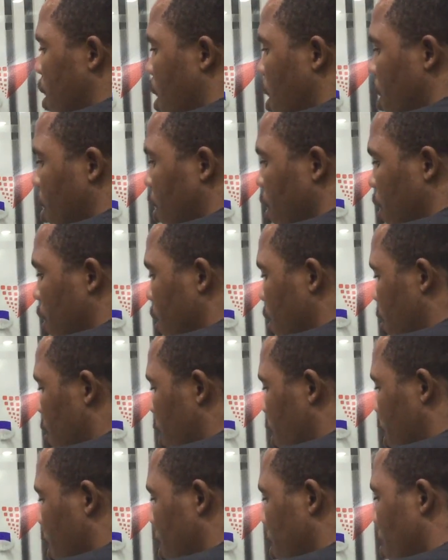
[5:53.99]
Under the
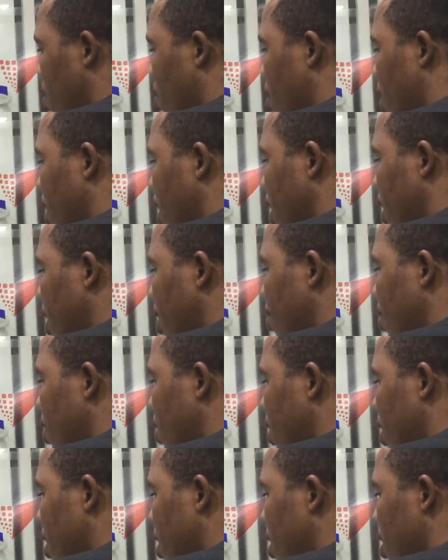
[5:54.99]
chicken. All right. Let's have a
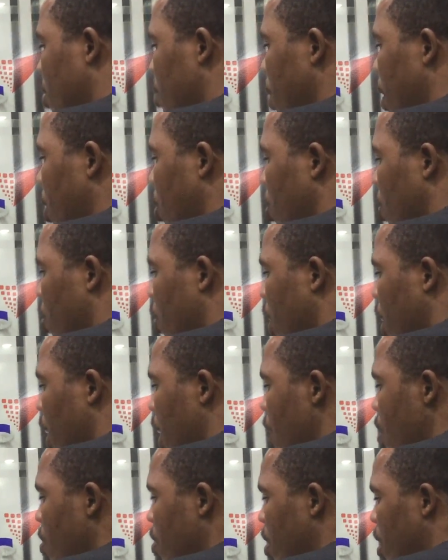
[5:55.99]
look at this picture. All right.
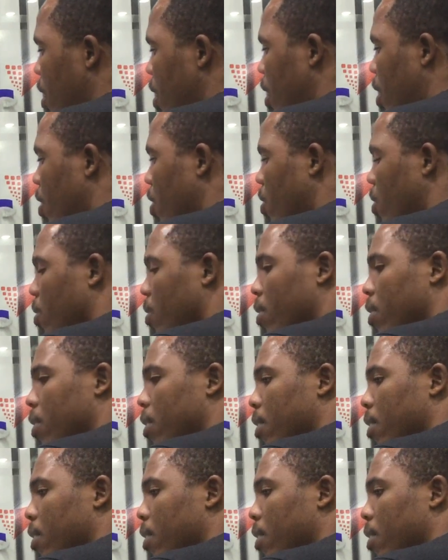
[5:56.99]
Can you see the girl?